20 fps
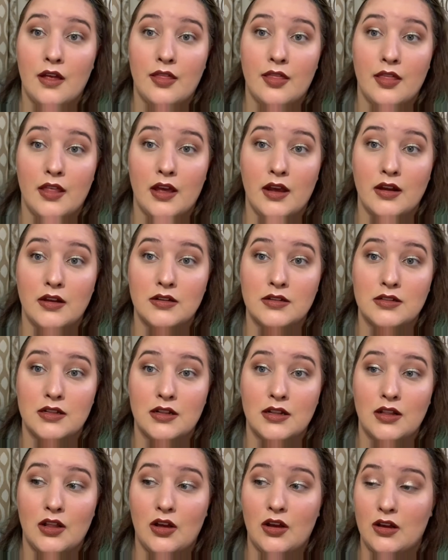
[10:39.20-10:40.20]
There's the
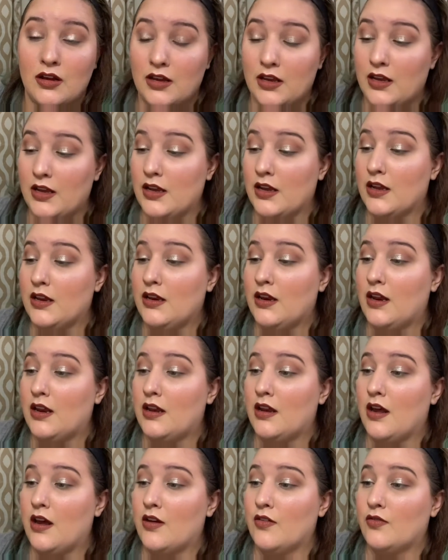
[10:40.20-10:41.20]
long end, and
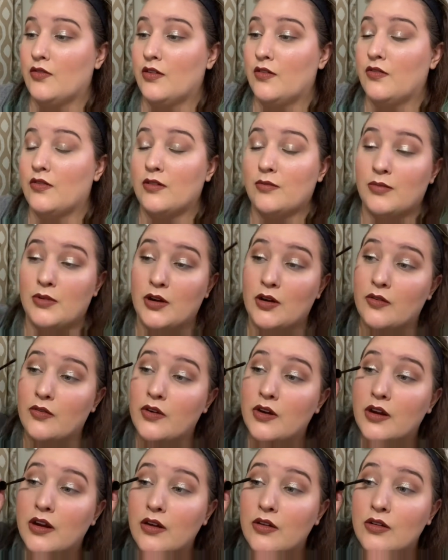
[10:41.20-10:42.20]
now if we flip it over
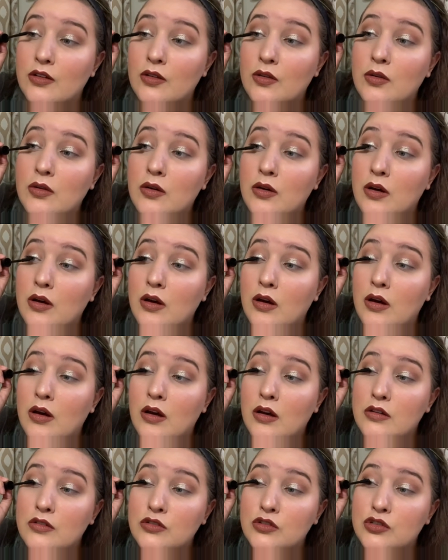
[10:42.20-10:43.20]
and go to the
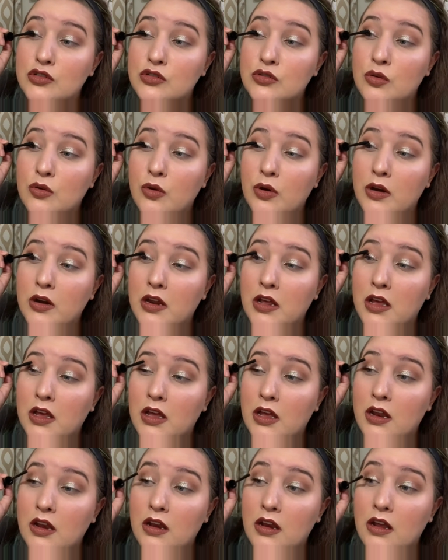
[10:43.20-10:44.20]
short
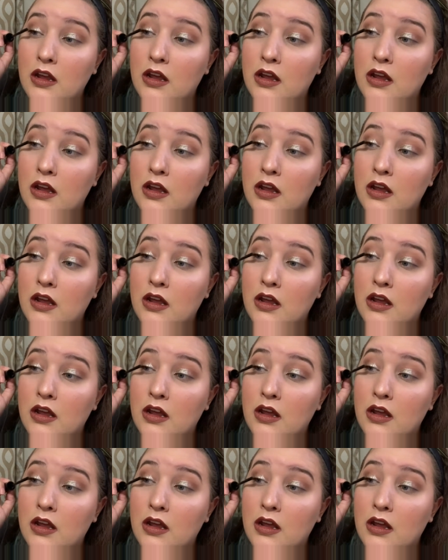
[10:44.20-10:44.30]
end.